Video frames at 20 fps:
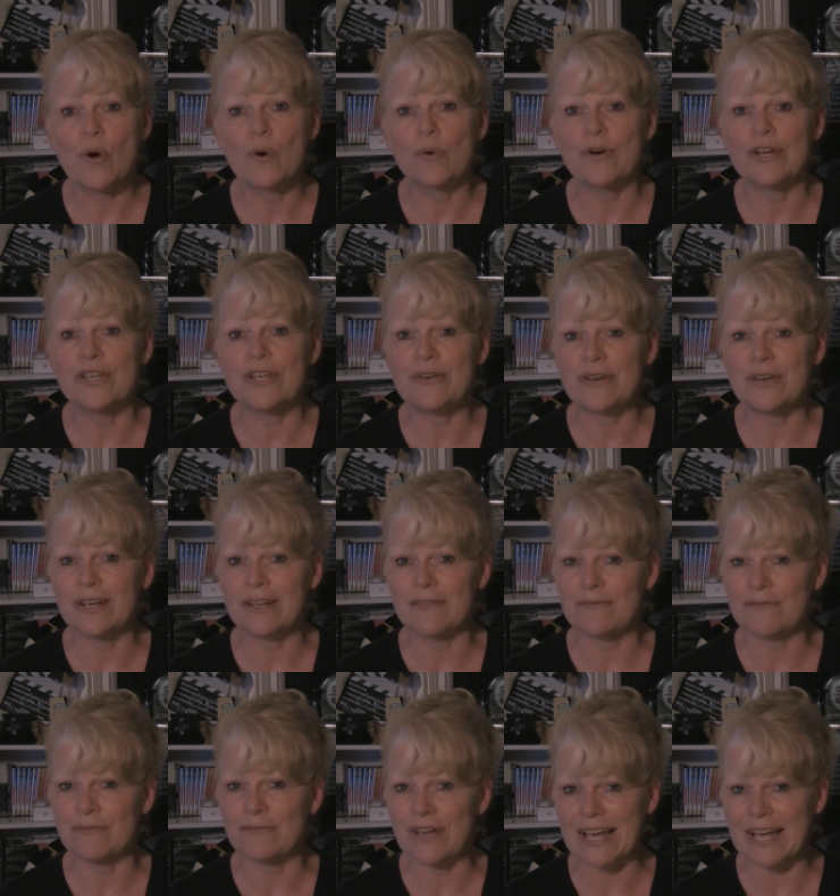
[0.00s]
where you can
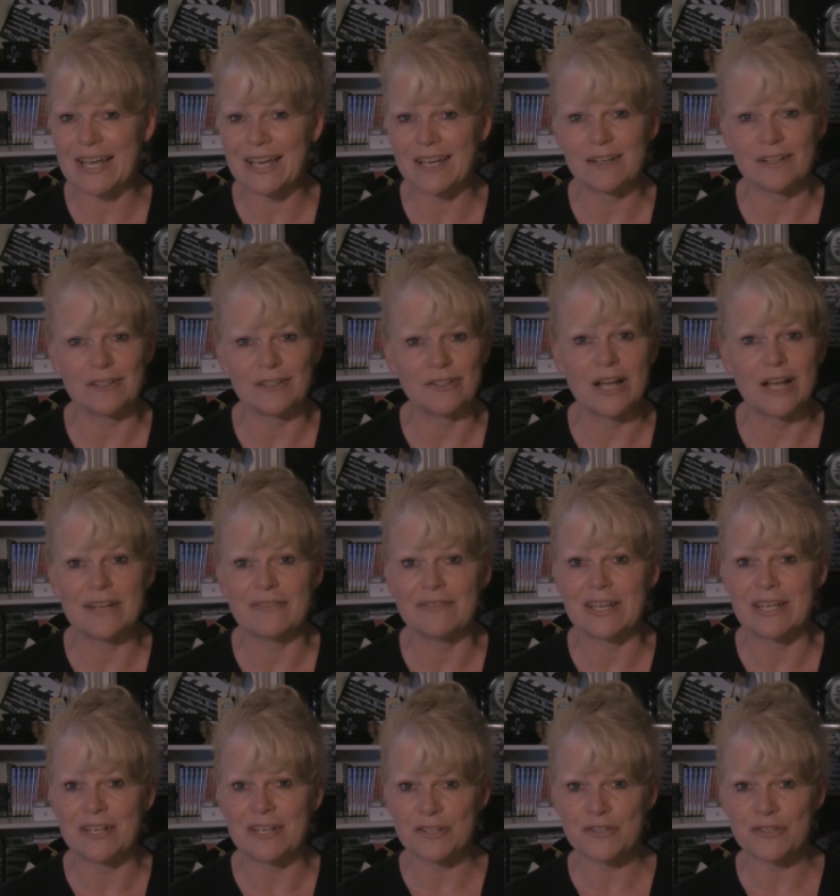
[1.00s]
invite a lot of
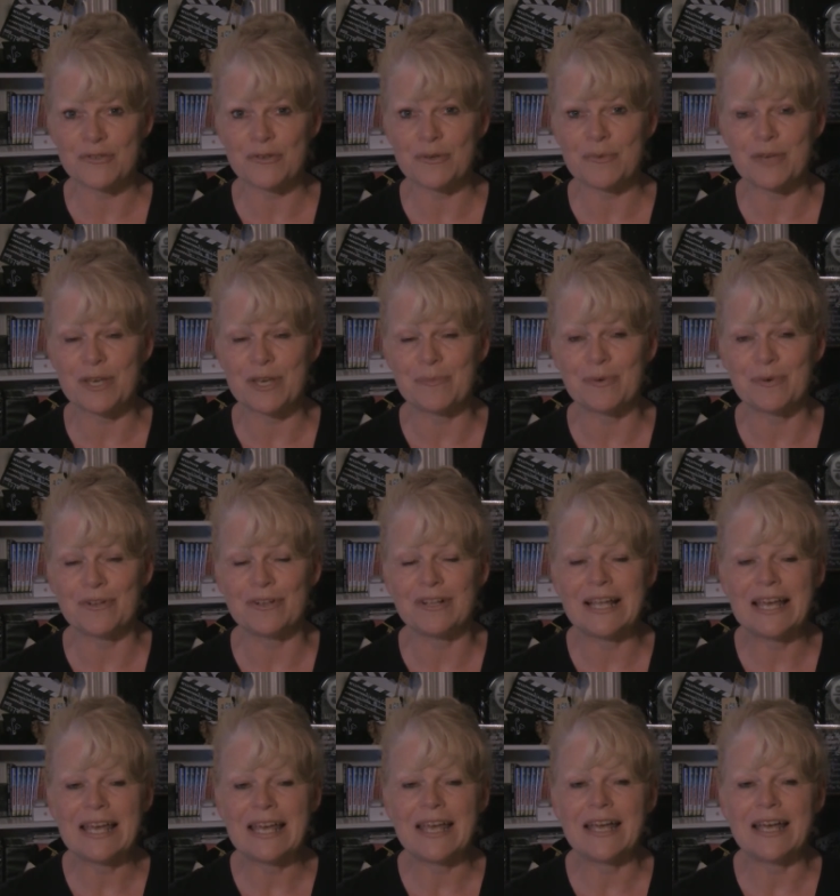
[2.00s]
industry
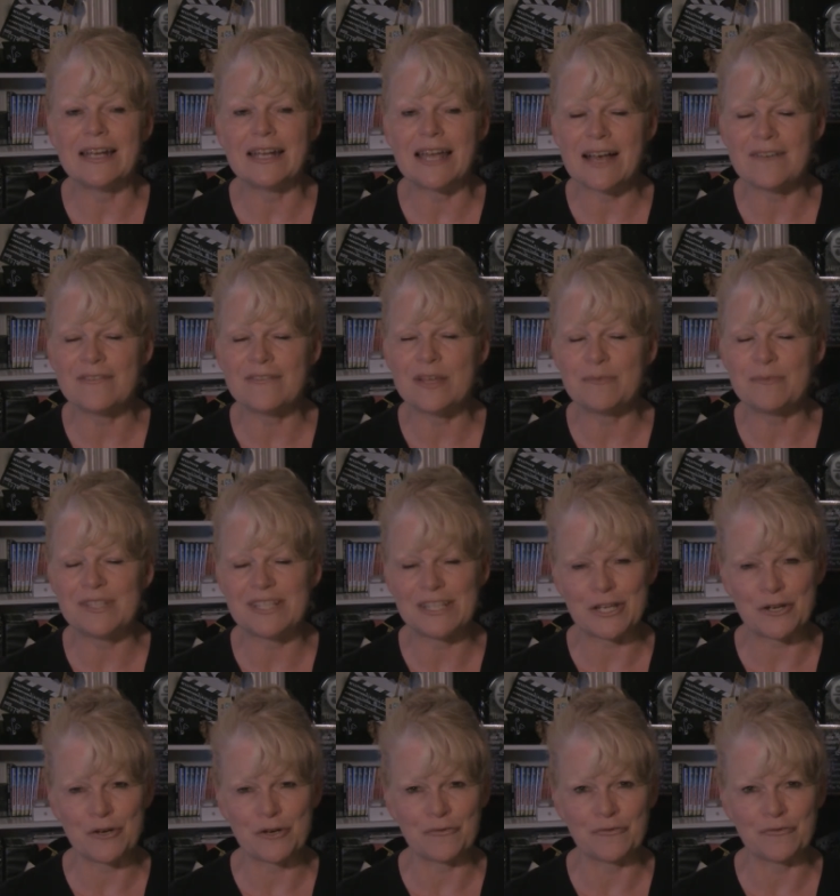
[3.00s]
people and have them see your